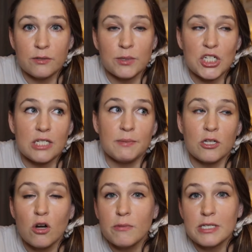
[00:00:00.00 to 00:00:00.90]
which has been
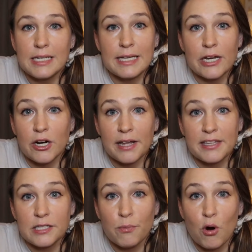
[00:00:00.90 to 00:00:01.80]
almost a year at
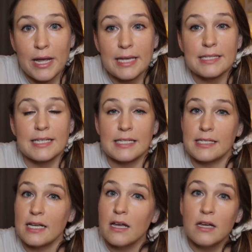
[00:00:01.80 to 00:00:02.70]
this point, since